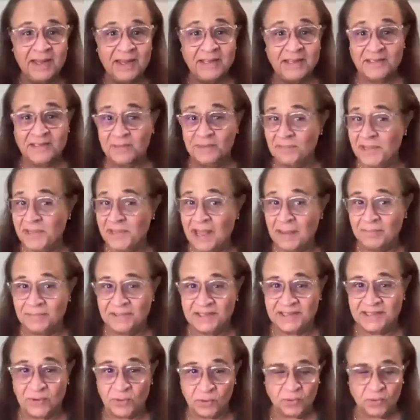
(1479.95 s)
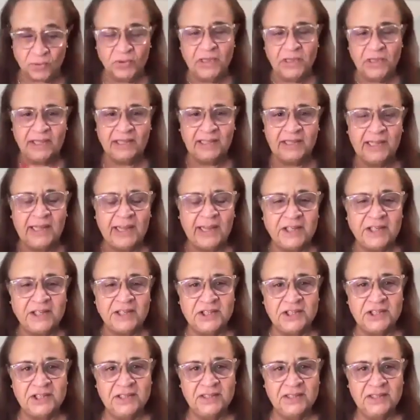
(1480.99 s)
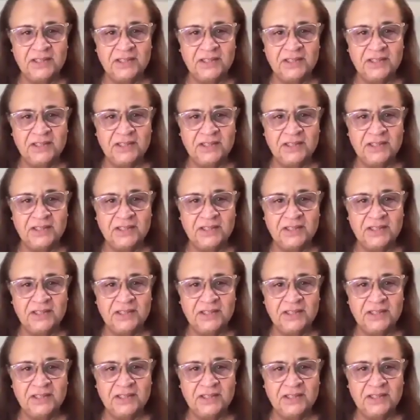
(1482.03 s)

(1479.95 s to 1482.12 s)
sometimes they really clash.